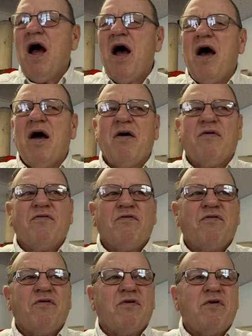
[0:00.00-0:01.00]

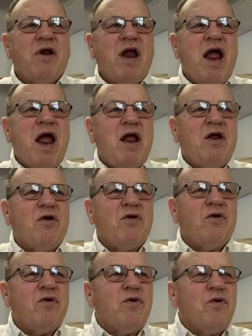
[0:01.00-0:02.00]
who
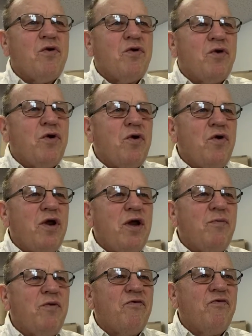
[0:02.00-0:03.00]
knew
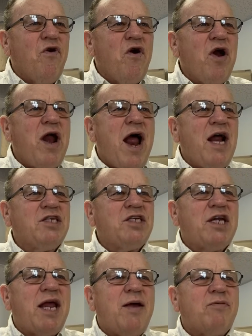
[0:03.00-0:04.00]
him before
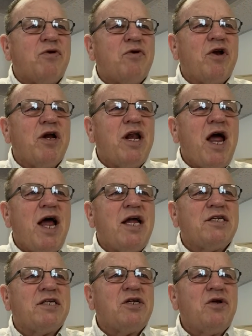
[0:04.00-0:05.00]
actually came to
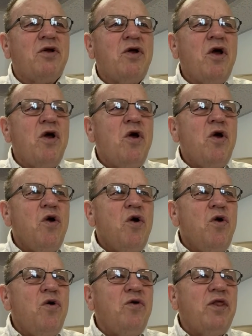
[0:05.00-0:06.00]
realize
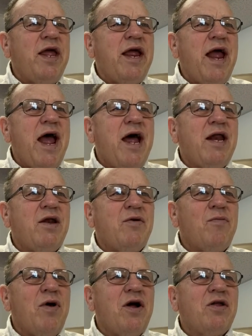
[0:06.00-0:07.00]
who they had
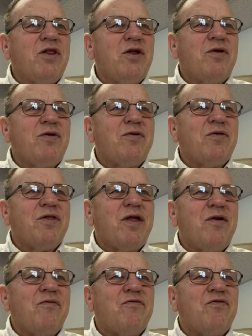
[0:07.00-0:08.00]
among
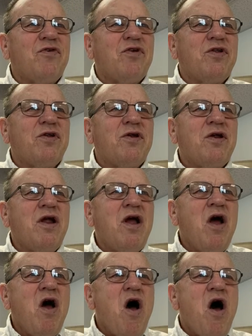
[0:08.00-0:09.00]
them for
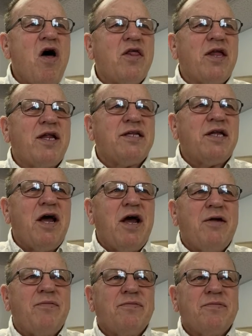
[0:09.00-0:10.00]
all that
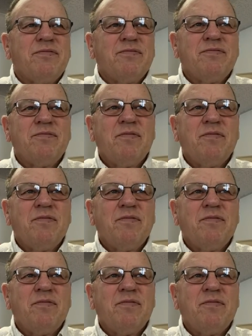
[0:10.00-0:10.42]
time.